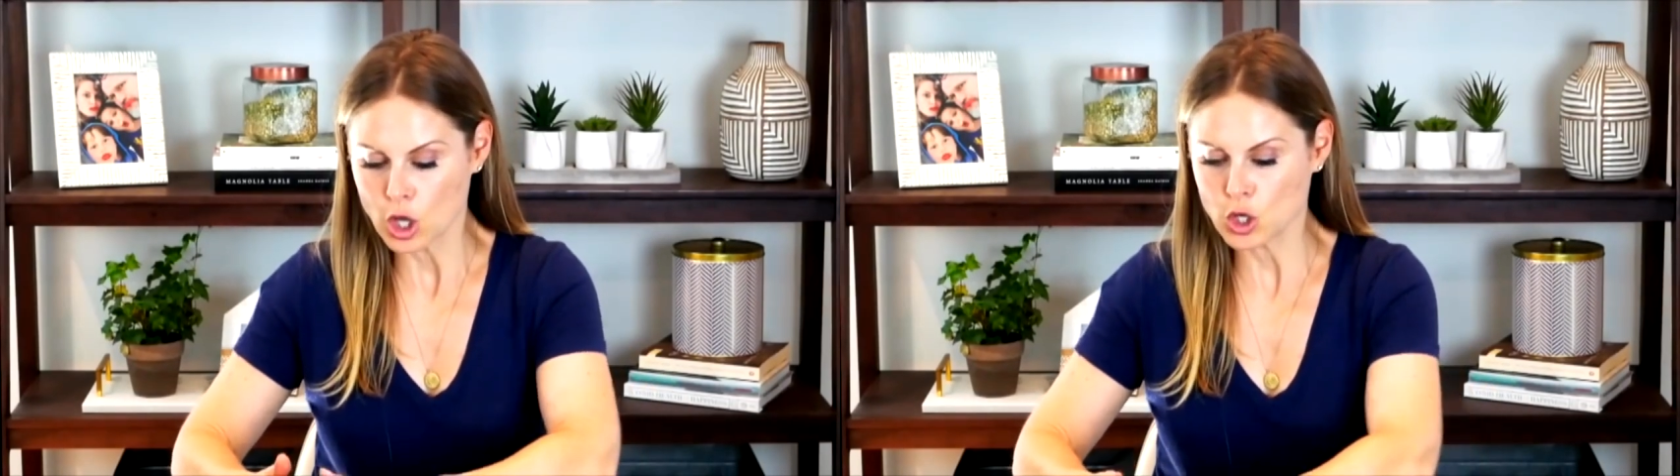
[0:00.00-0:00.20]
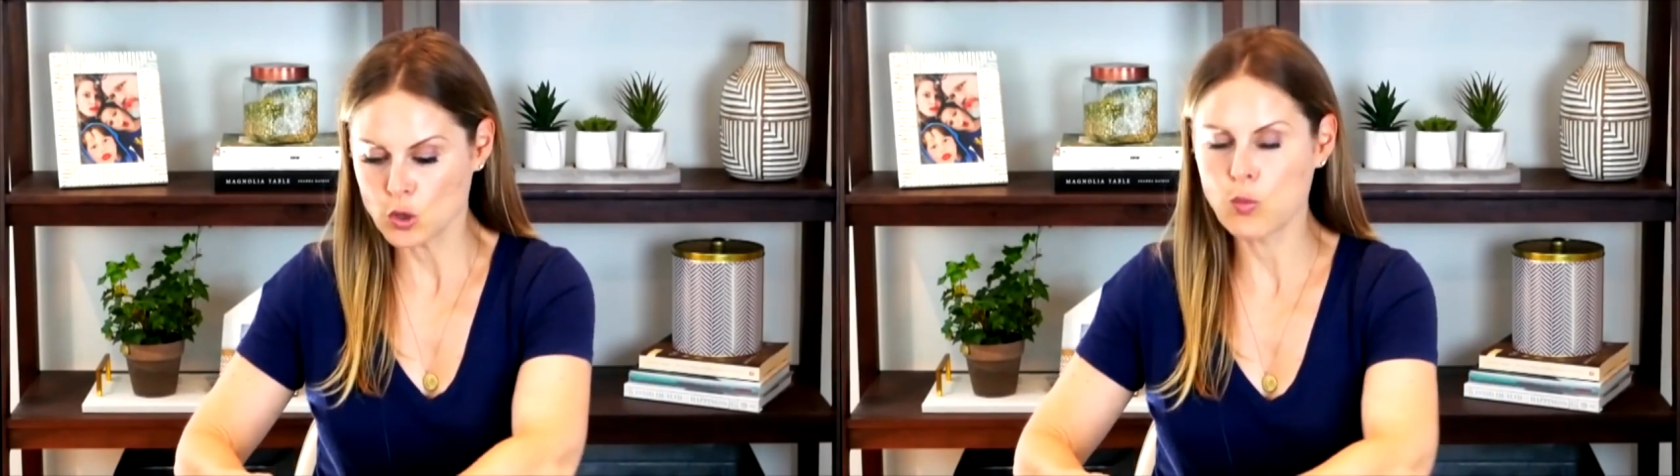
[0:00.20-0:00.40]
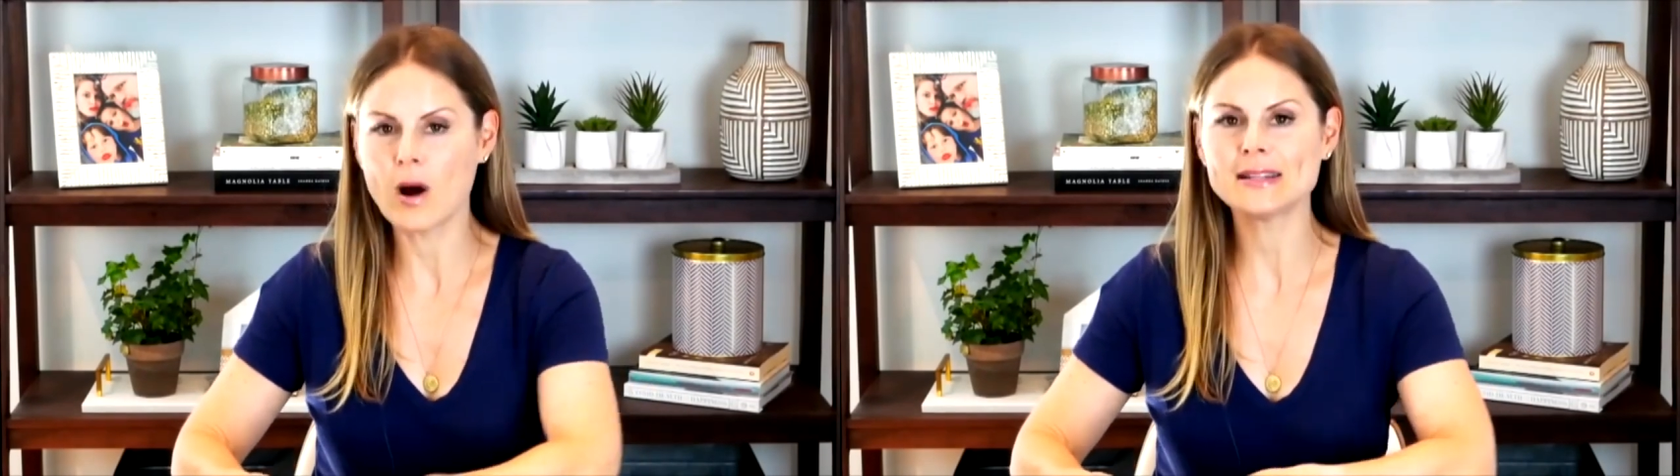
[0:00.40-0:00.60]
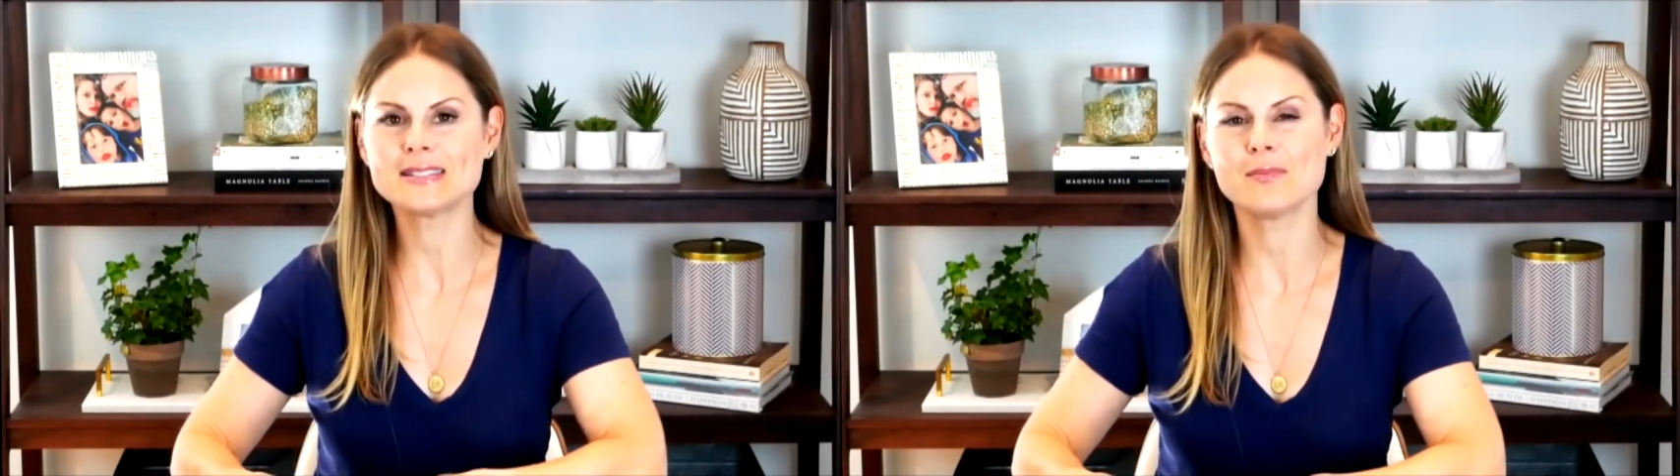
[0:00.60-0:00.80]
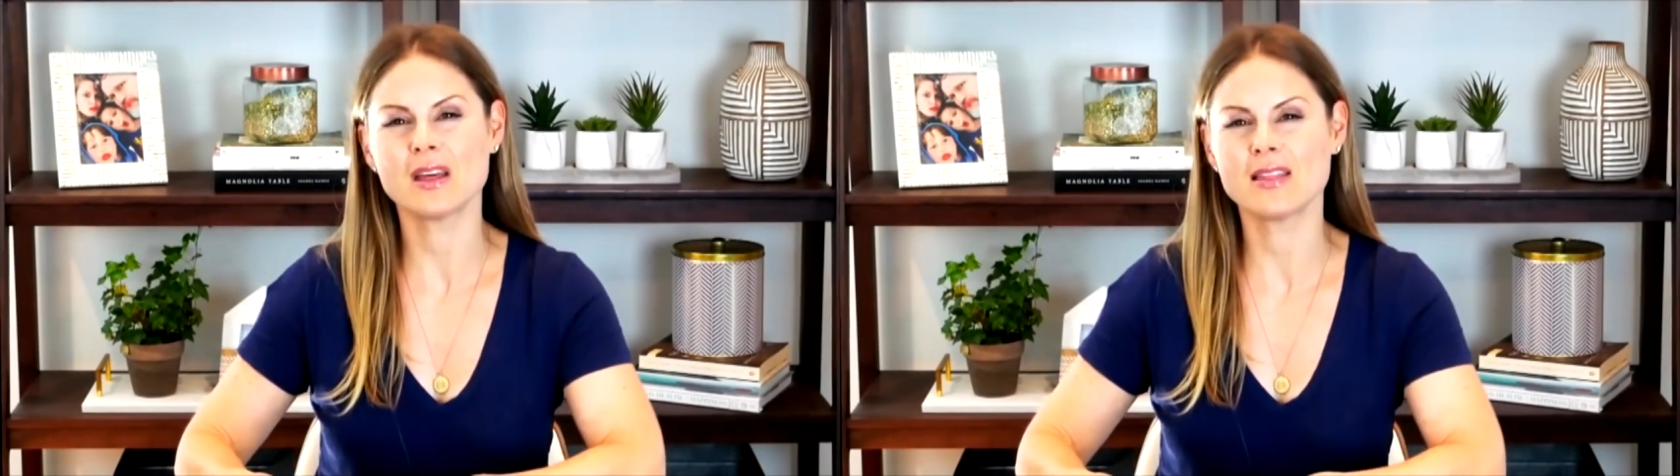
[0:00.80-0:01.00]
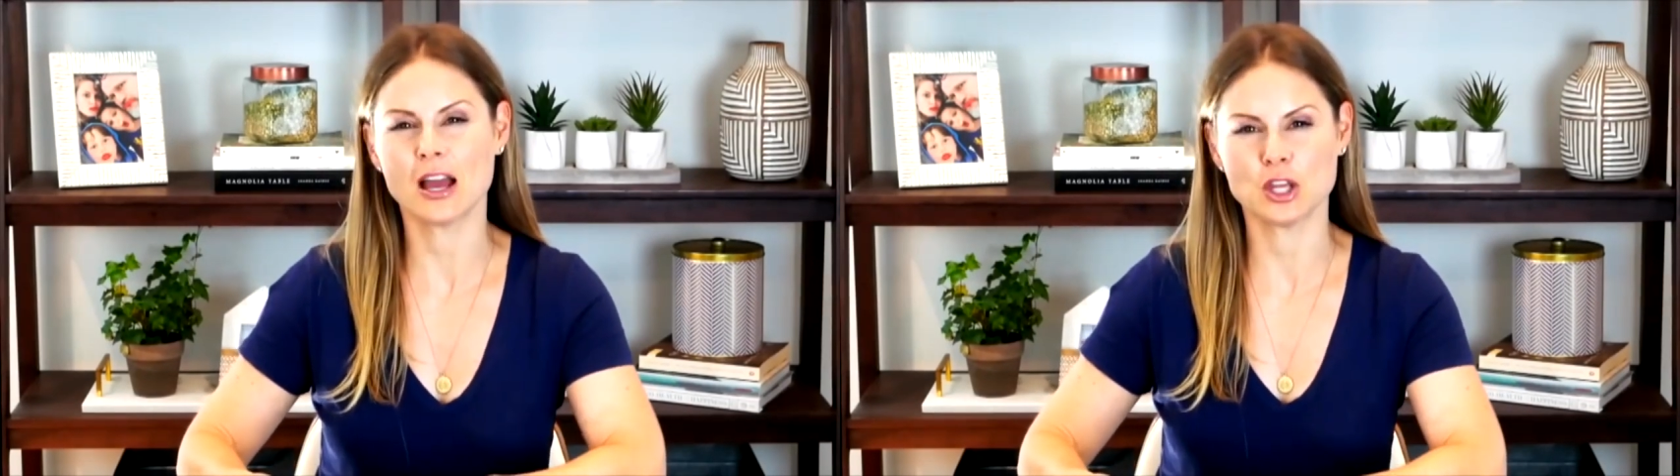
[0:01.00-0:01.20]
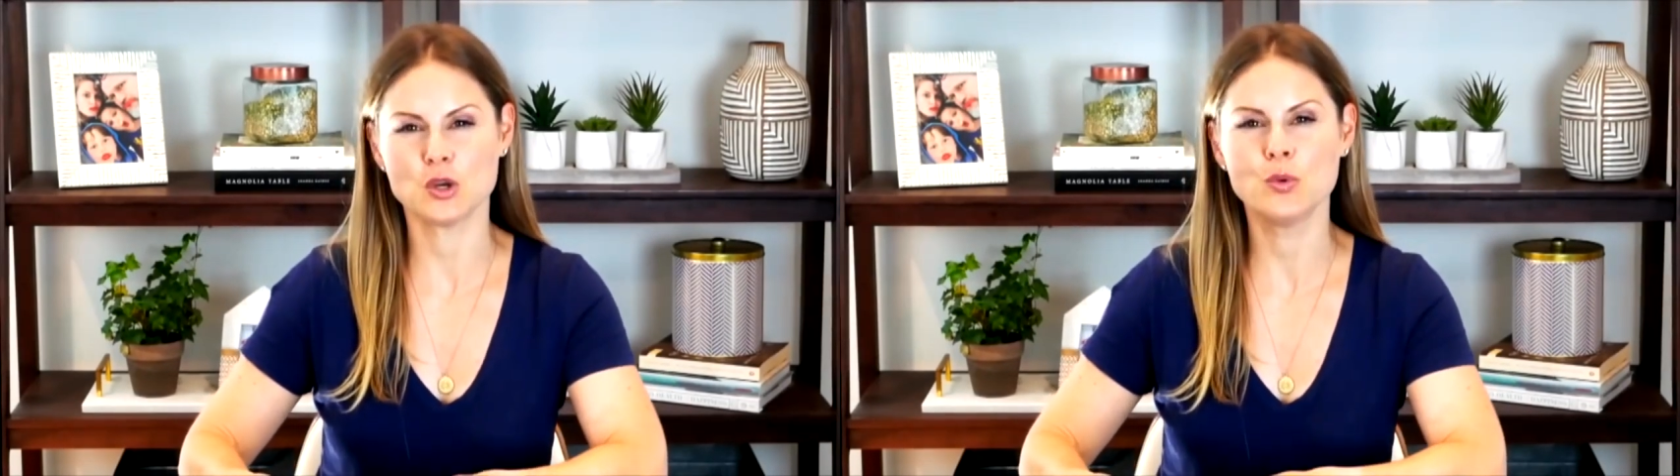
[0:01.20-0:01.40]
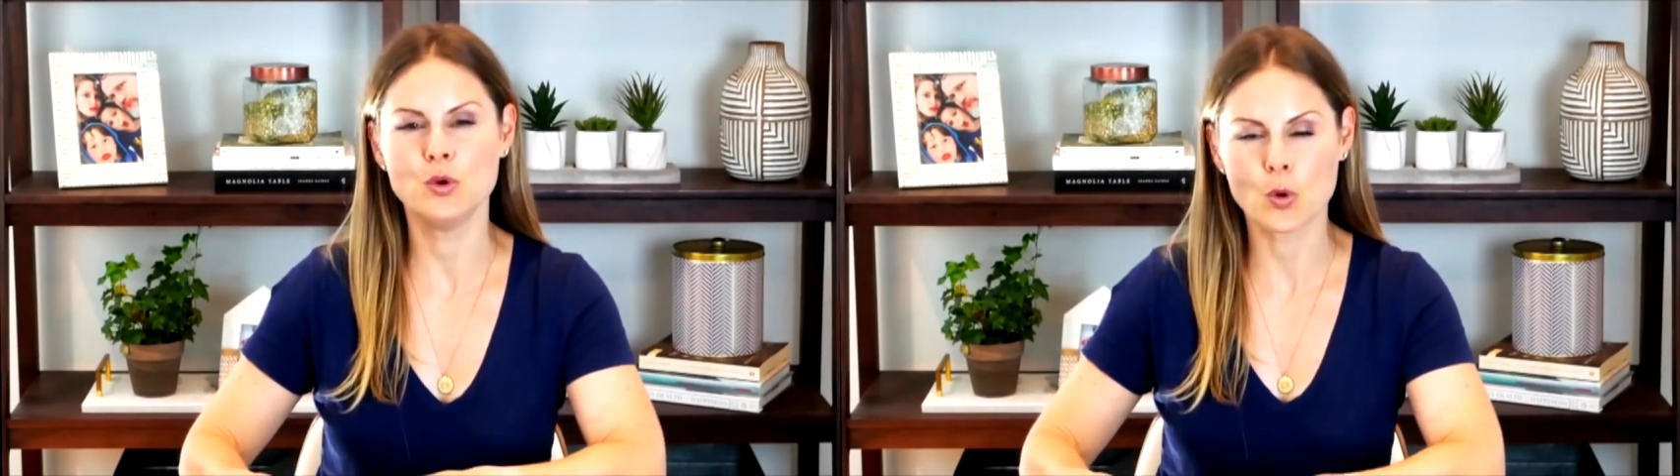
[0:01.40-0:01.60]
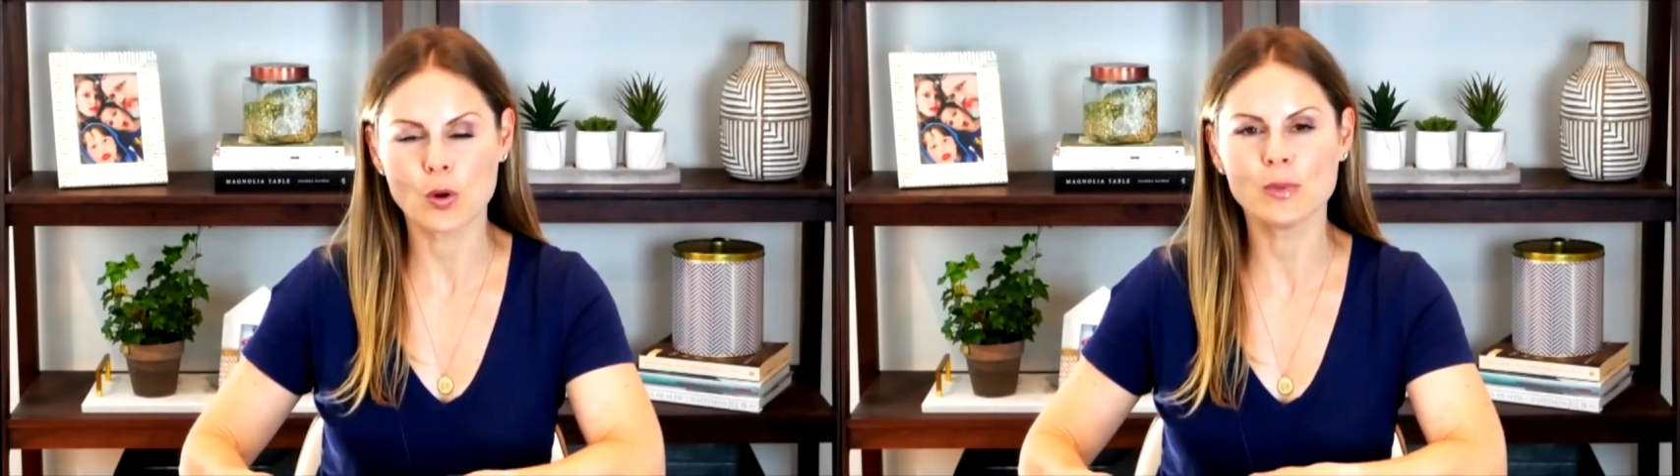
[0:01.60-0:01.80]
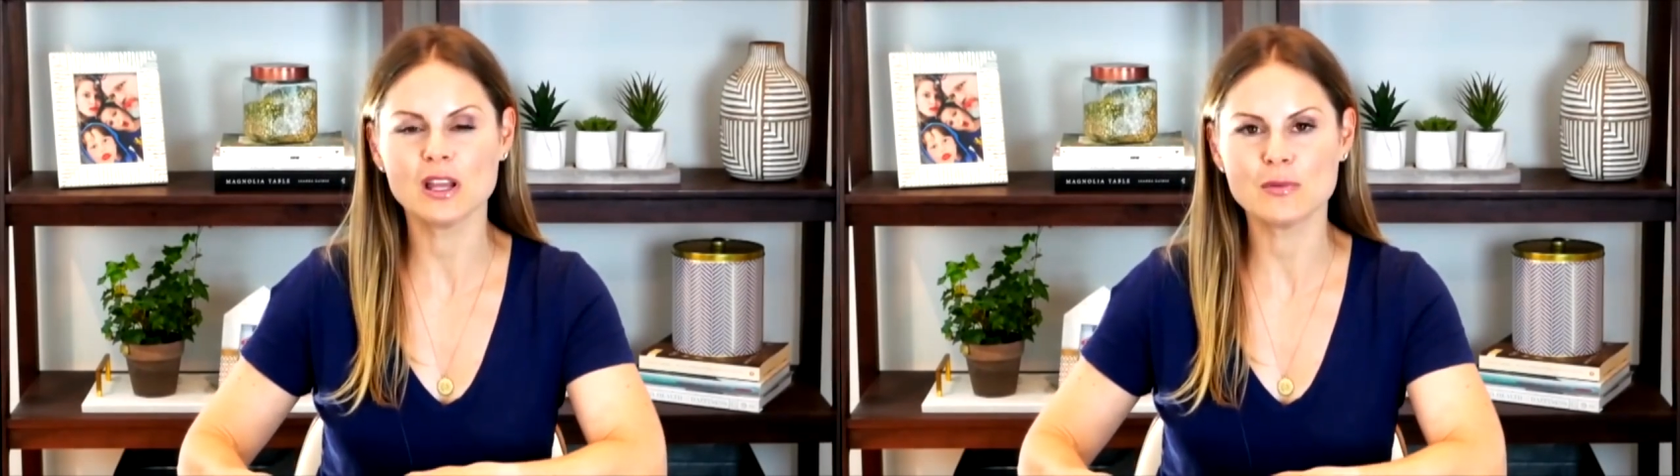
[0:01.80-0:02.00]
you want something that you
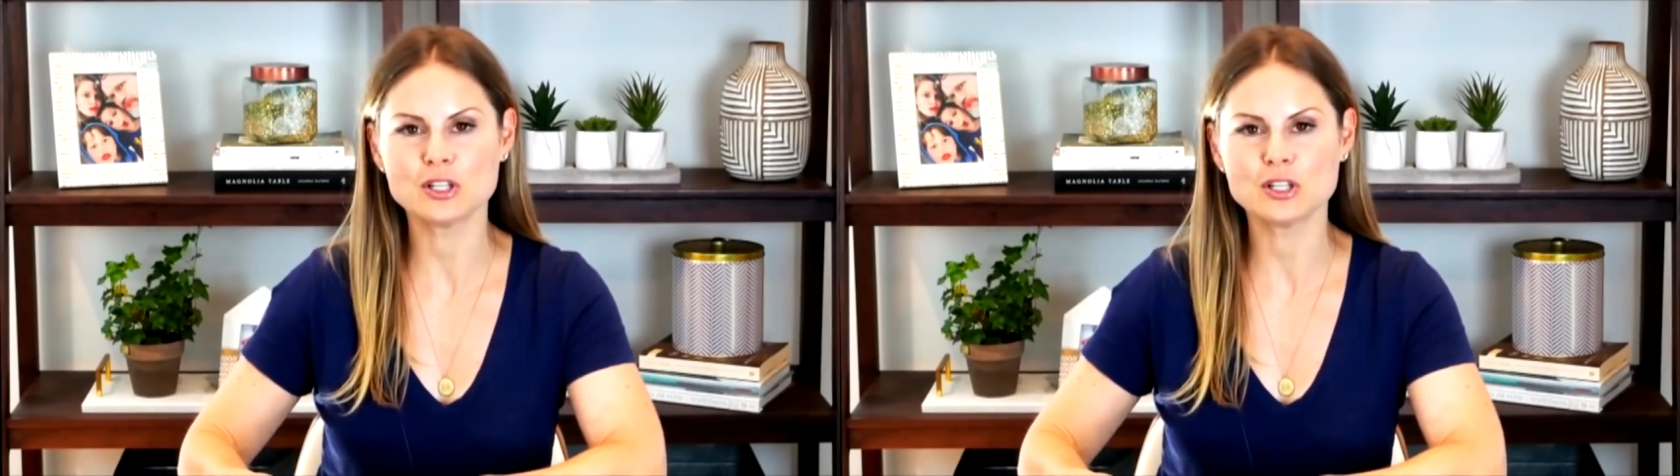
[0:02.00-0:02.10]
normally would